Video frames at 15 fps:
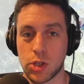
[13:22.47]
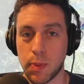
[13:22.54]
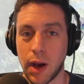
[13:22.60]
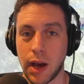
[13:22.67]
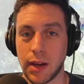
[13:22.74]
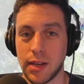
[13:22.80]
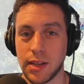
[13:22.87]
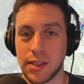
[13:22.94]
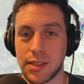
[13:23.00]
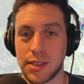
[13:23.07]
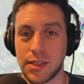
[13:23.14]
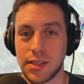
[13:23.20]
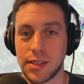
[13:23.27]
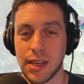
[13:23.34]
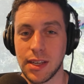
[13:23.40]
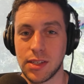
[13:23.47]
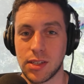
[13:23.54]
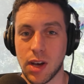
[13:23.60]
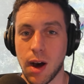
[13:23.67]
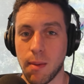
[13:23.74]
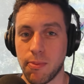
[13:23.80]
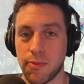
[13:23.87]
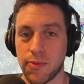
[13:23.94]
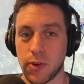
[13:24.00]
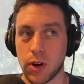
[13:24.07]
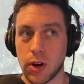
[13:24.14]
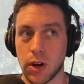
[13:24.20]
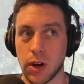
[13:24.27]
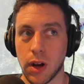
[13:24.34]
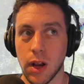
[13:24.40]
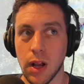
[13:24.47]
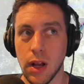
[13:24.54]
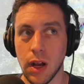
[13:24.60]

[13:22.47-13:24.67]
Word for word: spot is, is up for,